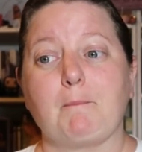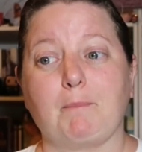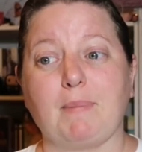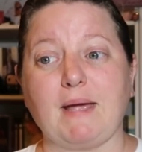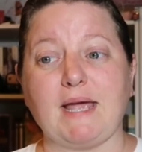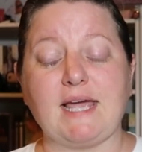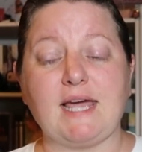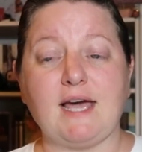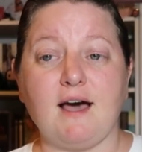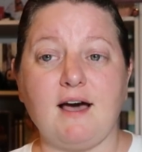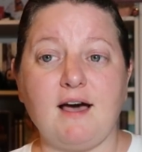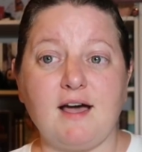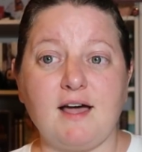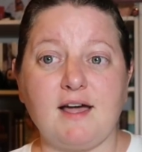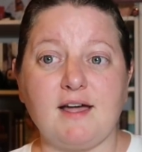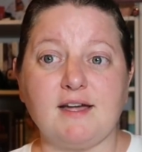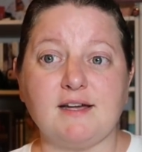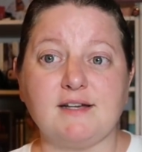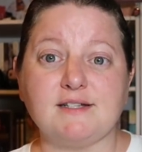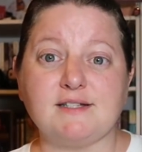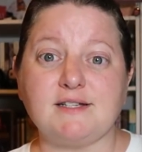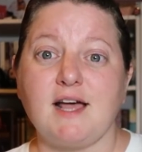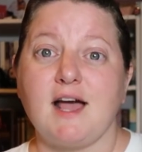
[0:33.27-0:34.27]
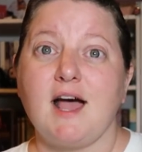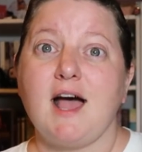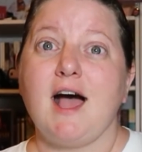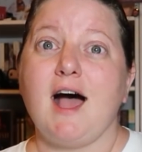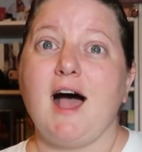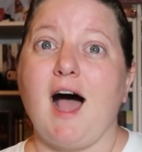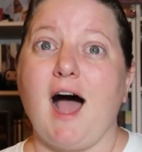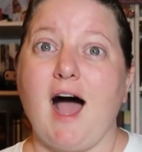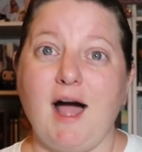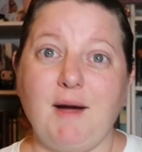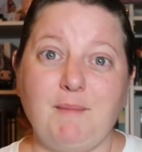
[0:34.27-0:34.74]
Because
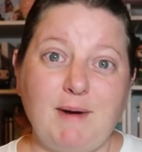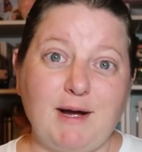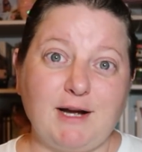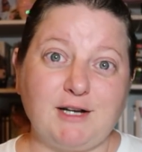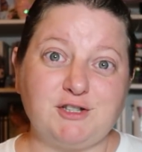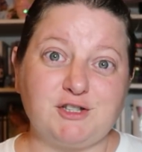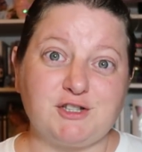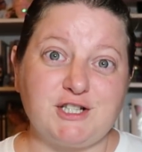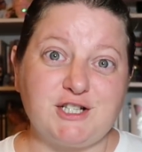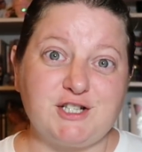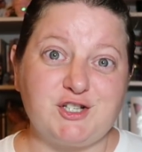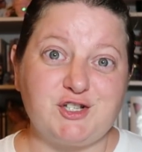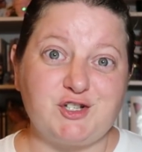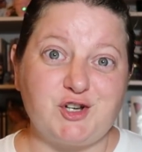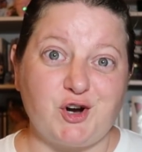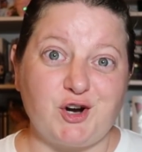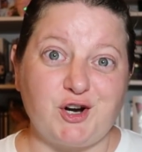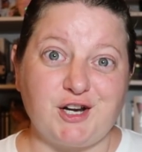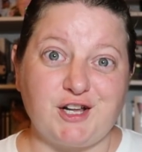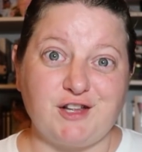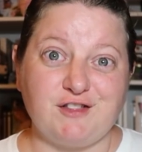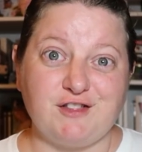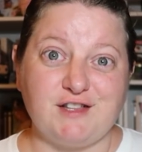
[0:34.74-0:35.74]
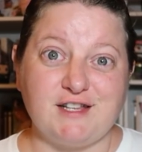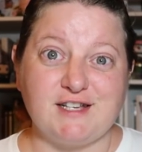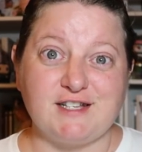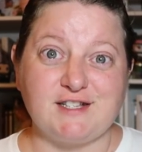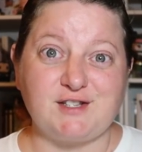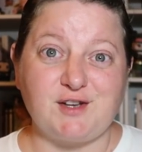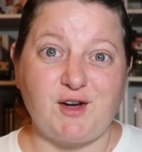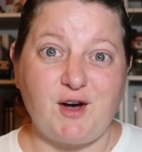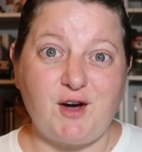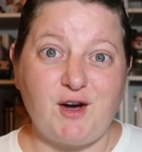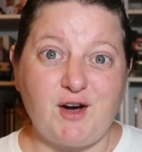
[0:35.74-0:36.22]
I'm actually starting
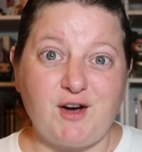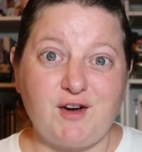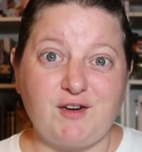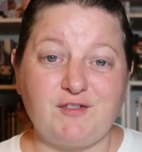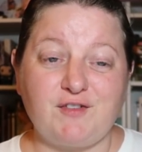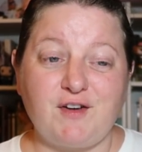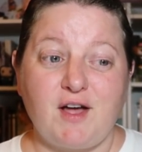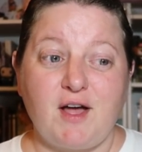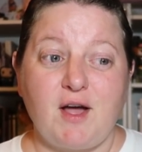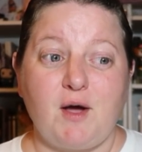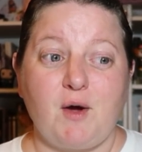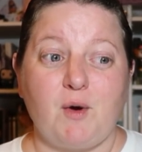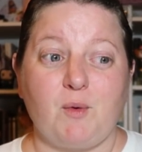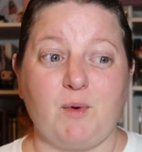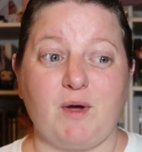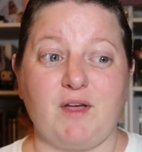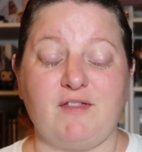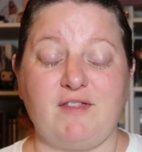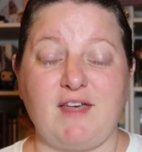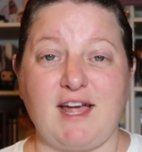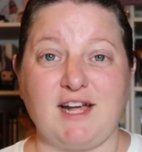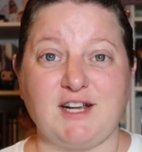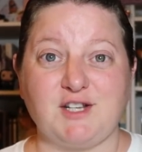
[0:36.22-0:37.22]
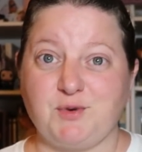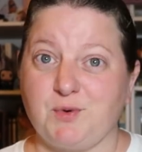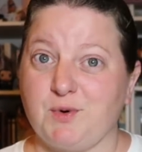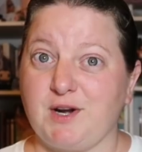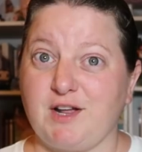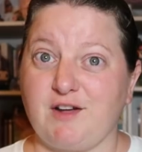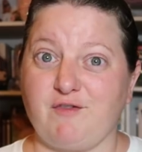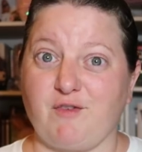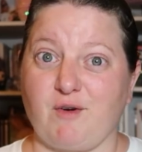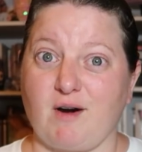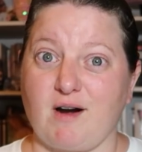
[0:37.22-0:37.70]
this off with a
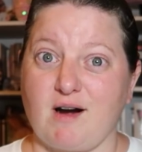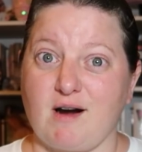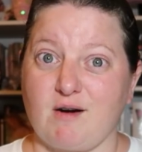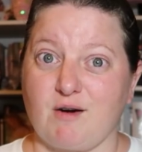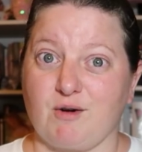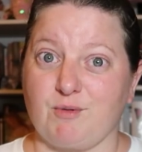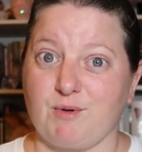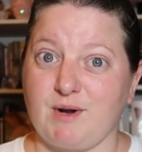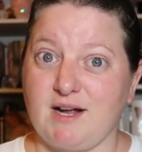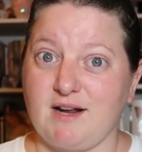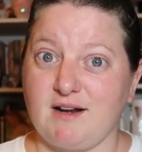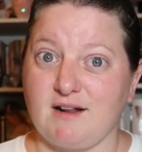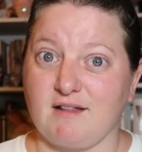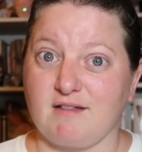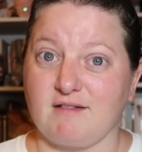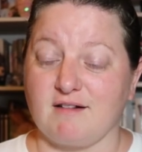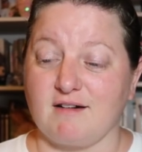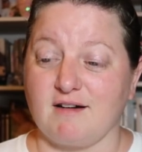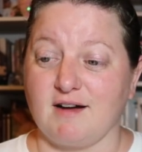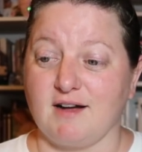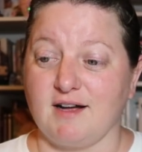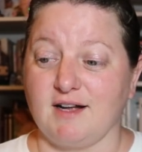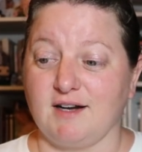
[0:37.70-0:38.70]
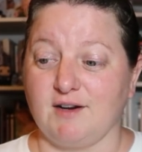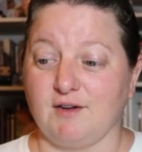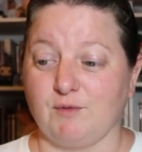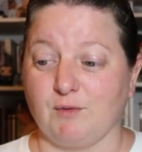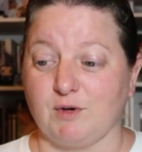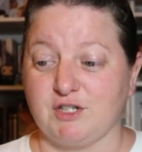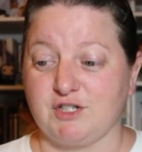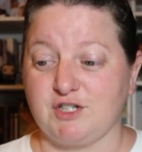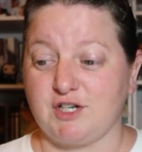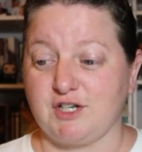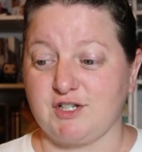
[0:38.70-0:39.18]
24-hour readathon,
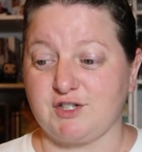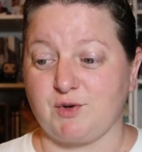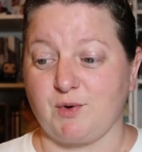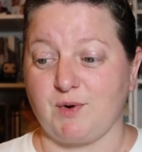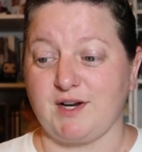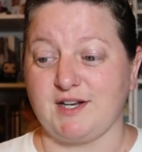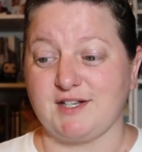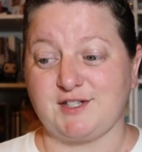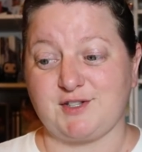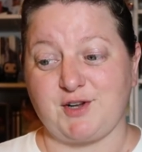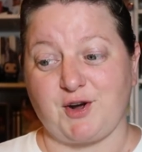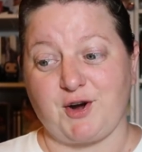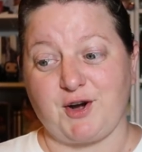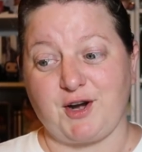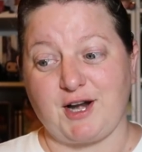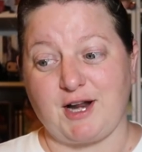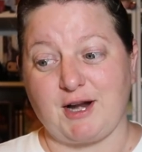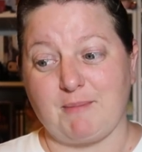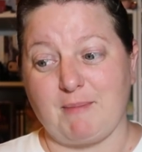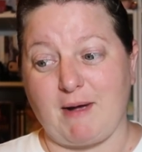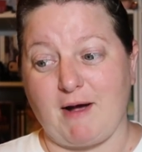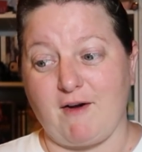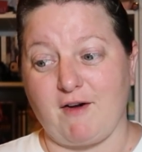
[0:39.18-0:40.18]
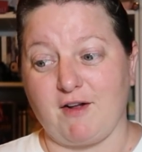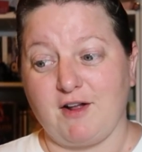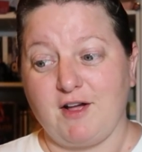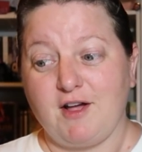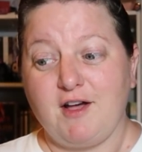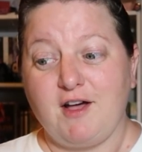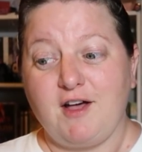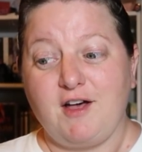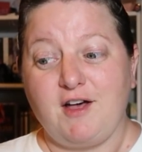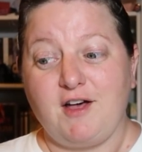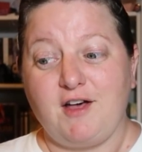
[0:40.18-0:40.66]
which is going to start in about
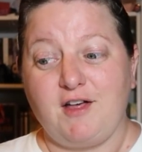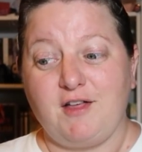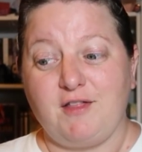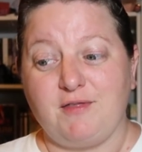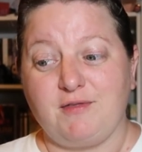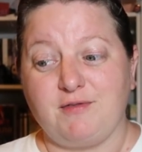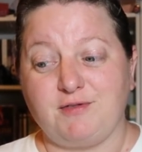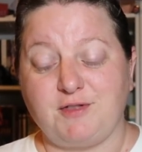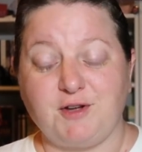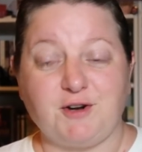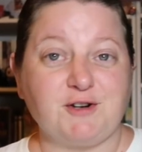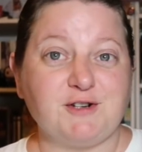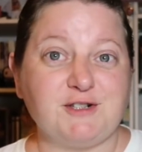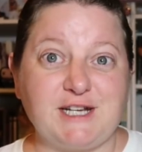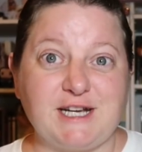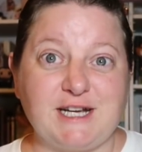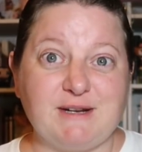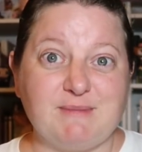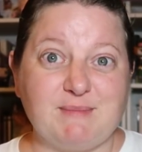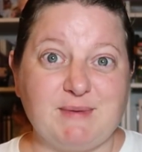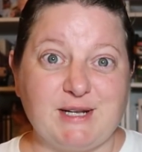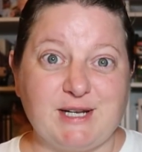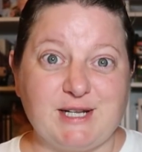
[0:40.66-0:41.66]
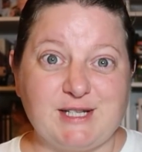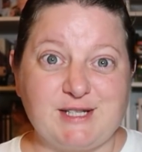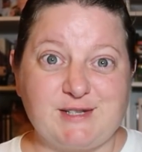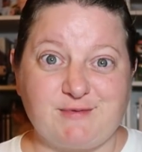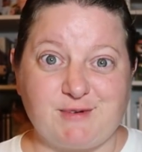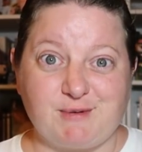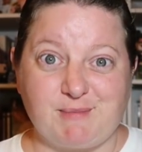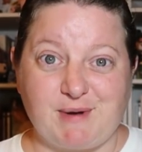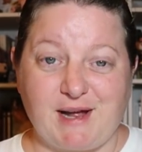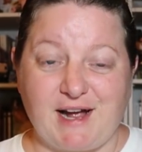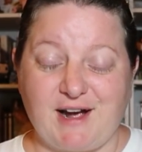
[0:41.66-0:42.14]
13 minutes
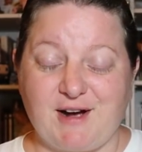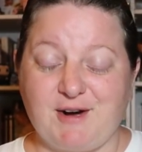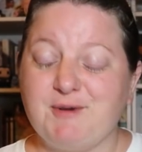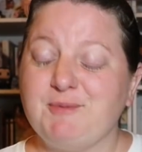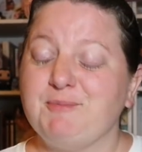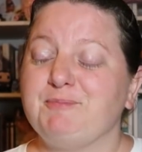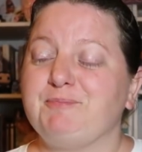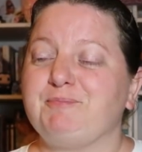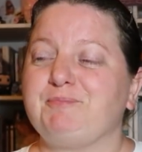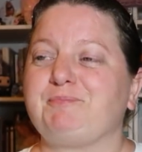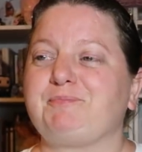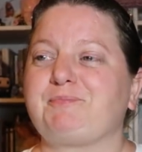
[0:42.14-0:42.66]
from now.